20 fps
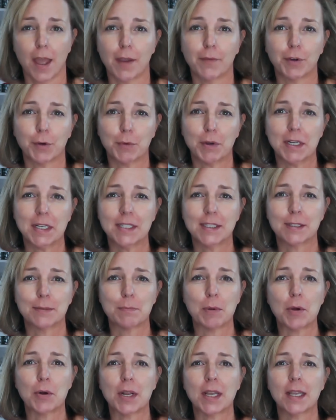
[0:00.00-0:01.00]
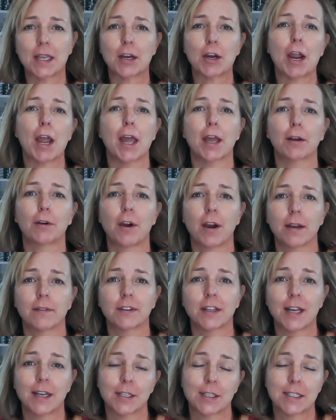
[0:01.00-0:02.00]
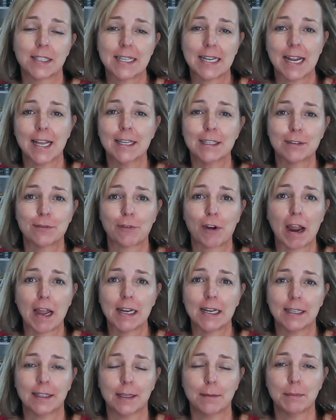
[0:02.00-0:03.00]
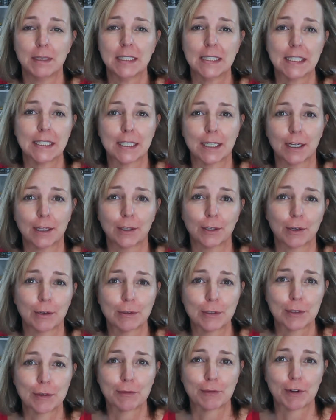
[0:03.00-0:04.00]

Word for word: Hey everyone, it's Mona here at Craft Klatch. Today is Friday, that means it's another Coaster